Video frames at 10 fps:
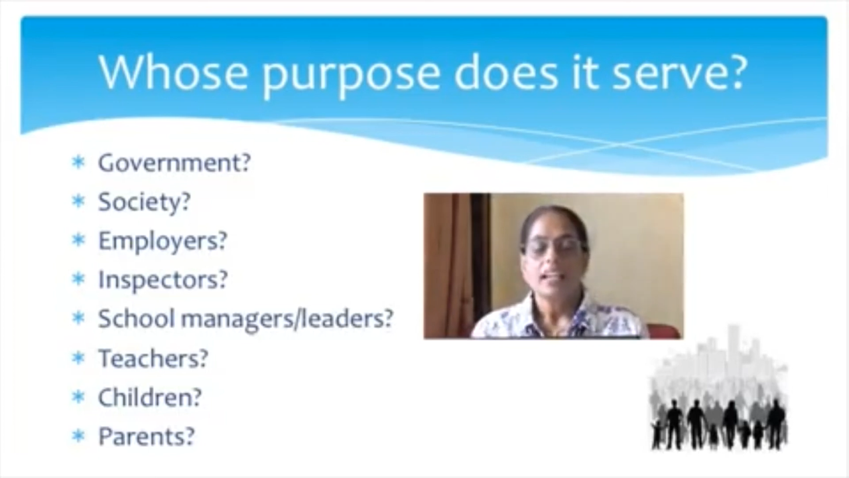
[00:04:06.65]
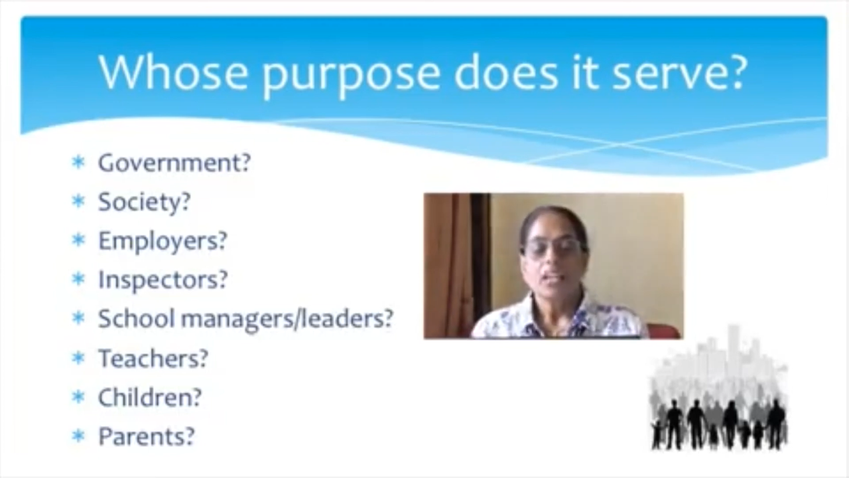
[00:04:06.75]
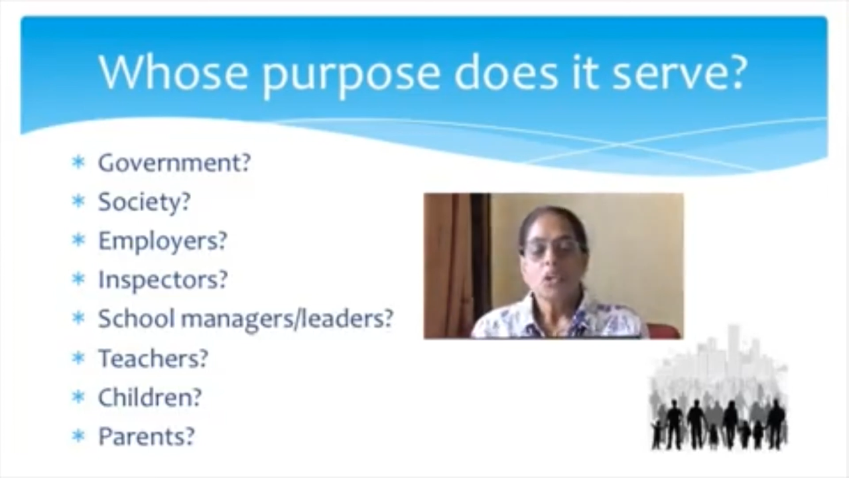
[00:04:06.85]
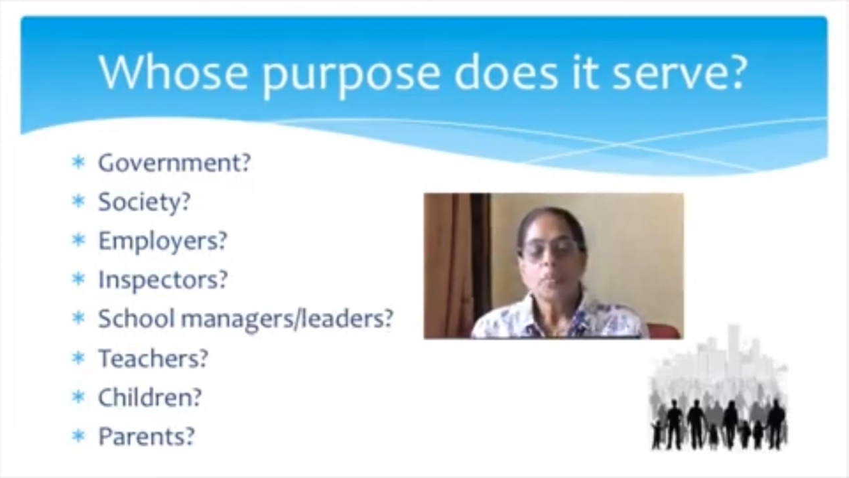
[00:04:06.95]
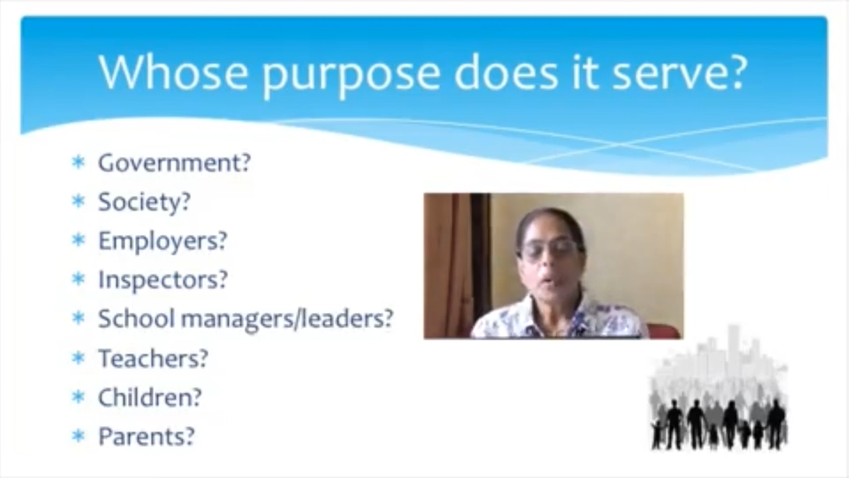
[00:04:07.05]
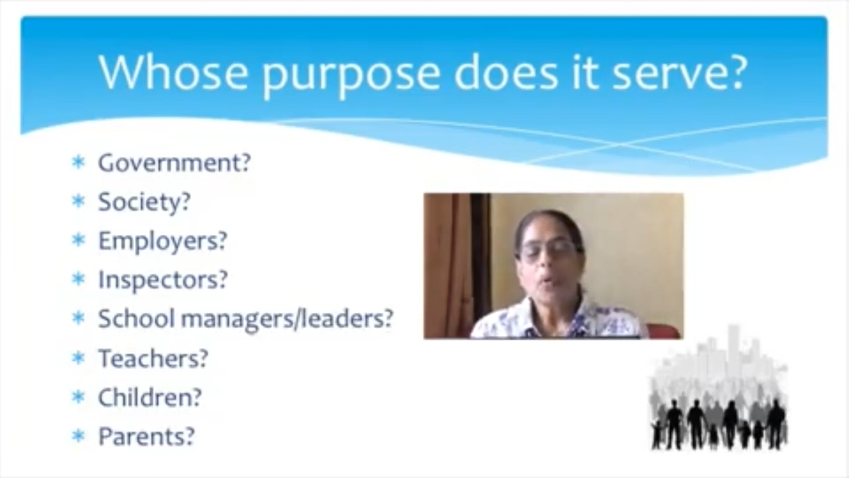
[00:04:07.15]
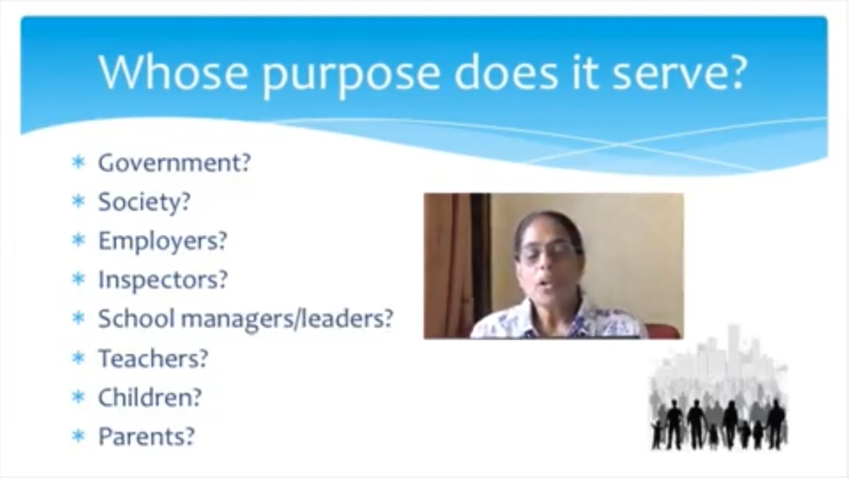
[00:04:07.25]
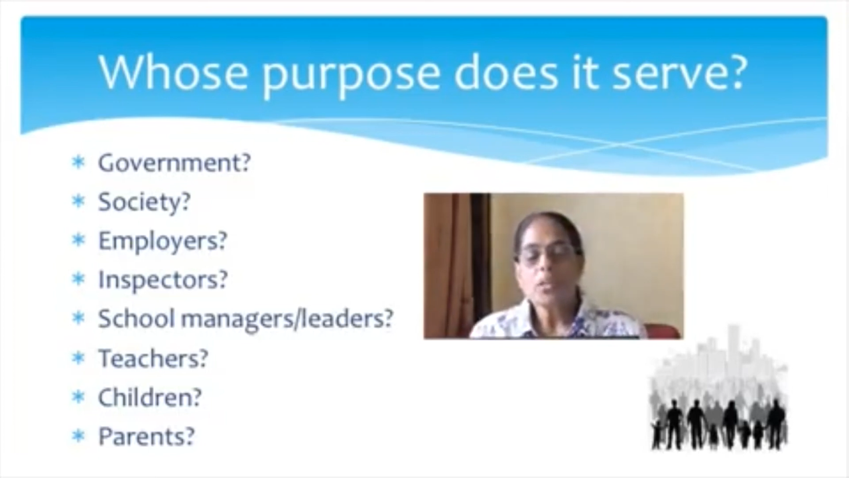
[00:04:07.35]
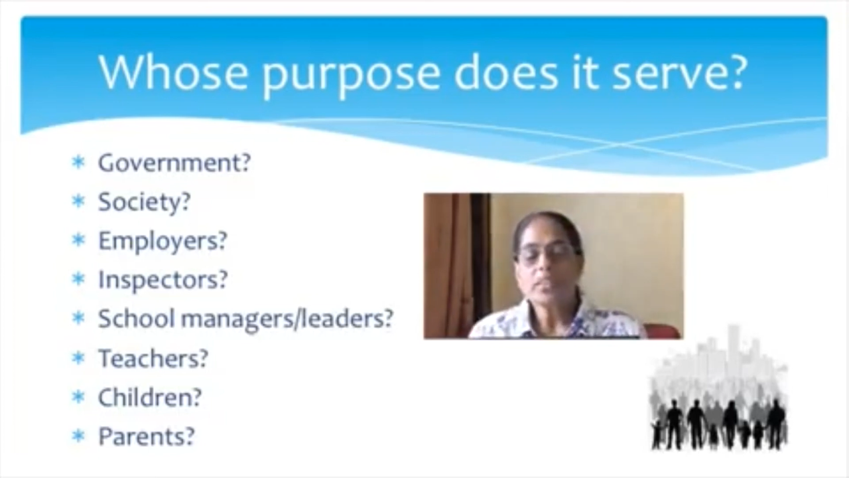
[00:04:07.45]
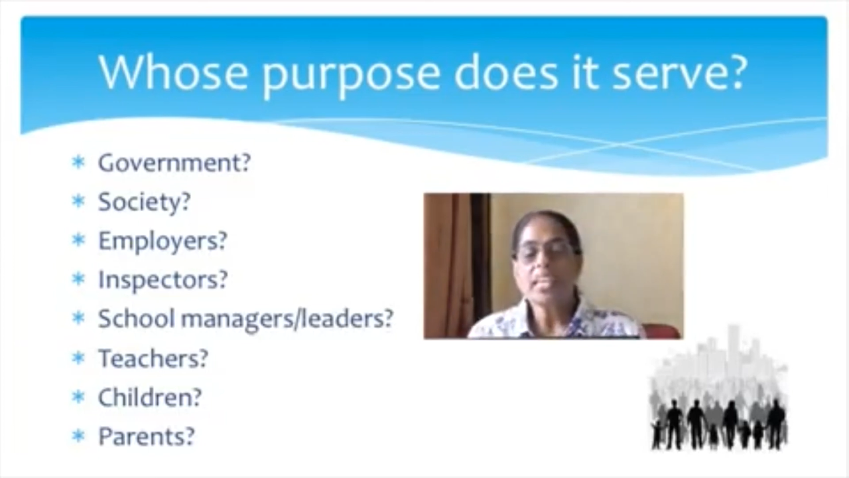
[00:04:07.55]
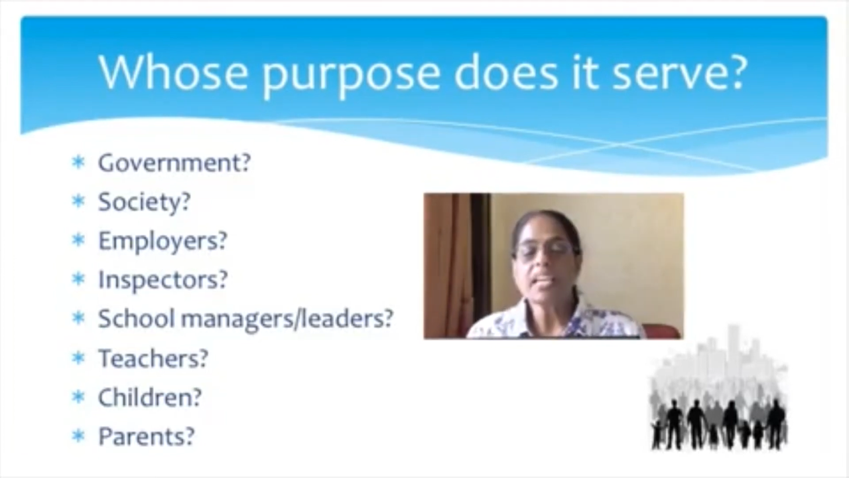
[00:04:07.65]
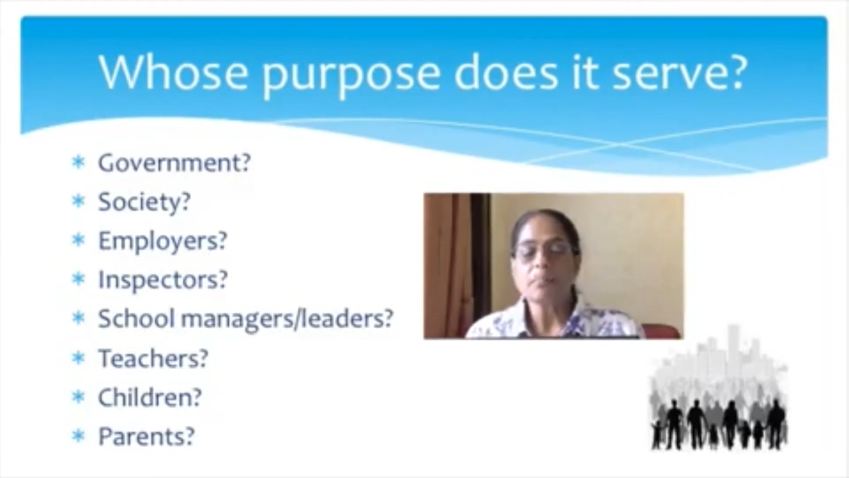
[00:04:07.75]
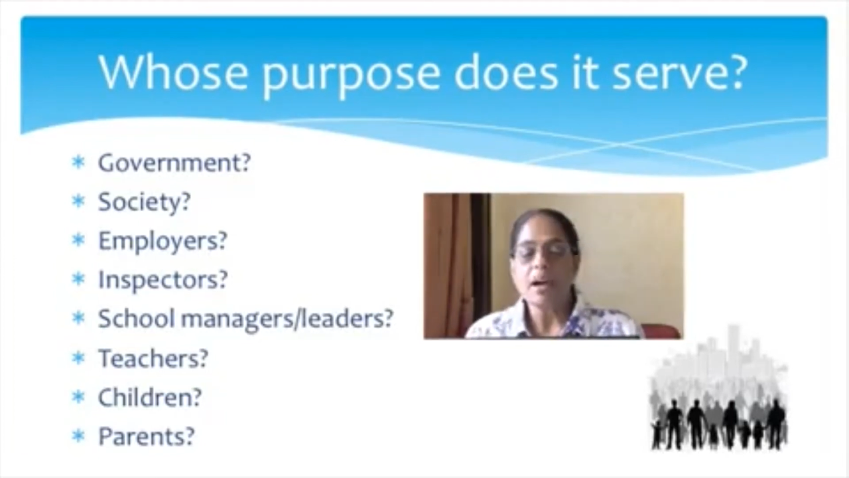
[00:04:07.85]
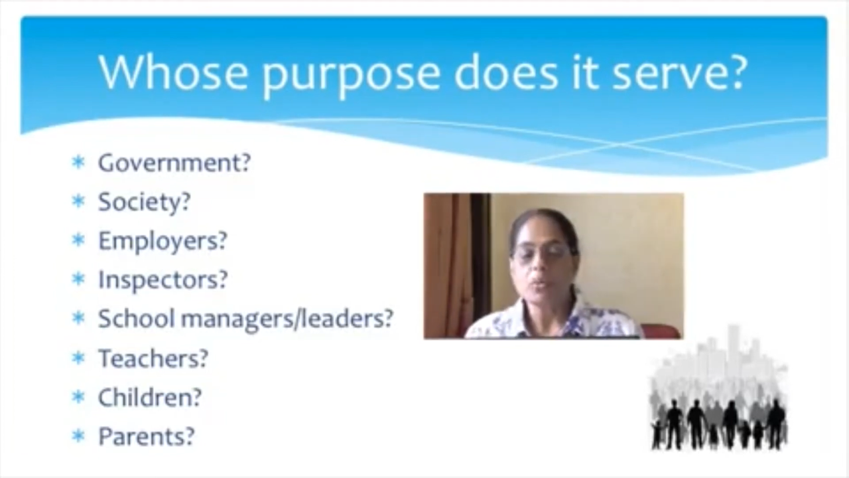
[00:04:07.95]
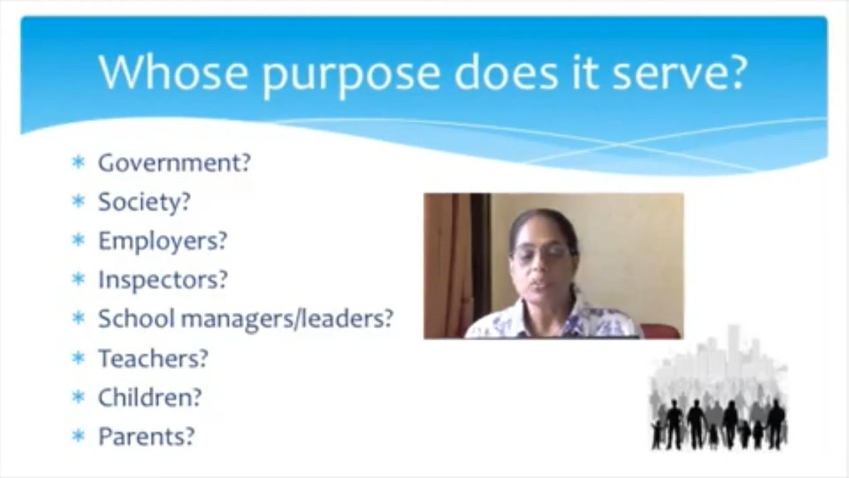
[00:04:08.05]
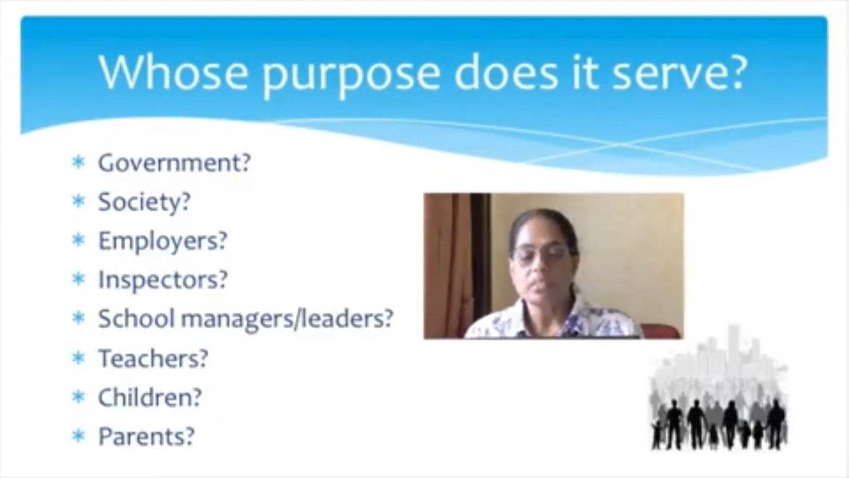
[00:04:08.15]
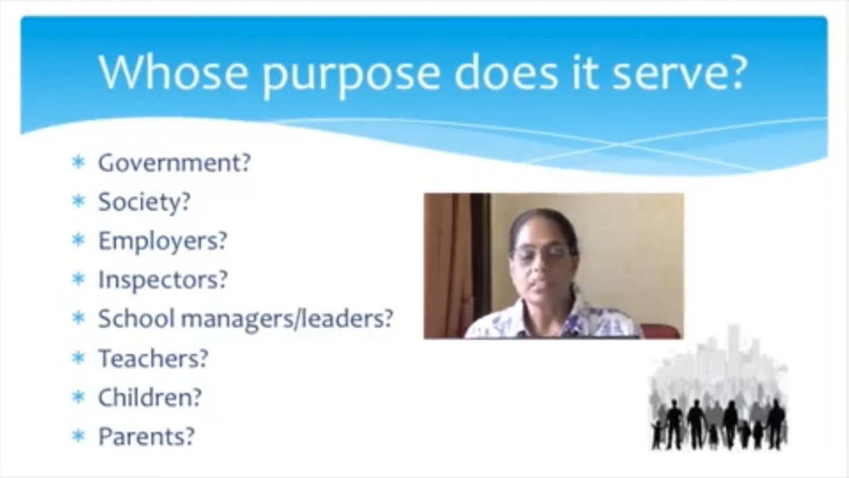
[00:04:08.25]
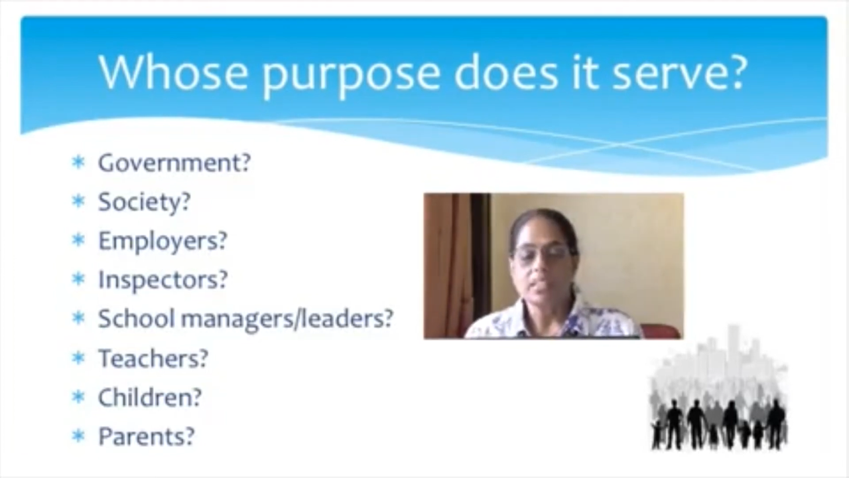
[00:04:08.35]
You may want to think about